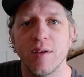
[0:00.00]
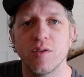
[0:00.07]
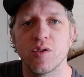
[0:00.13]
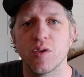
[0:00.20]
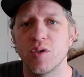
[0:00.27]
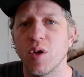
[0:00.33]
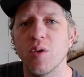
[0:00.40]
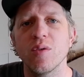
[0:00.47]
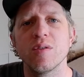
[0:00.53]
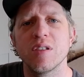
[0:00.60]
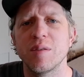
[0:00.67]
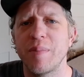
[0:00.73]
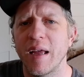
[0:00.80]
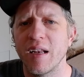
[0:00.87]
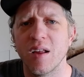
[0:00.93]
So don't
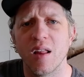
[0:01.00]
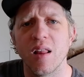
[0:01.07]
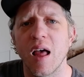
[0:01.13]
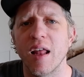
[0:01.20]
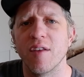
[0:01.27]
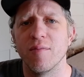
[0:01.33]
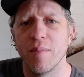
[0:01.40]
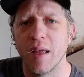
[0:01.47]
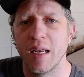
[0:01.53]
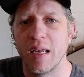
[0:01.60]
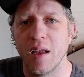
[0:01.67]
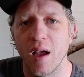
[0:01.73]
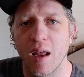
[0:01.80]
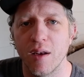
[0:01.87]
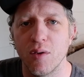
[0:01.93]
spend a lot of
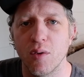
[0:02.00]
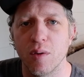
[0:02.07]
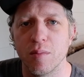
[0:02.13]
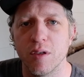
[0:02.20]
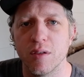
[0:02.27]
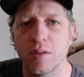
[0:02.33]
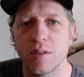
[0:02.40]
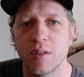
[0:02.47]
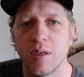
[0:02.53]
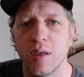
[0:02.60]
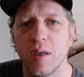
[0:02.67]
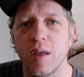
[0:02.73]
money on normals,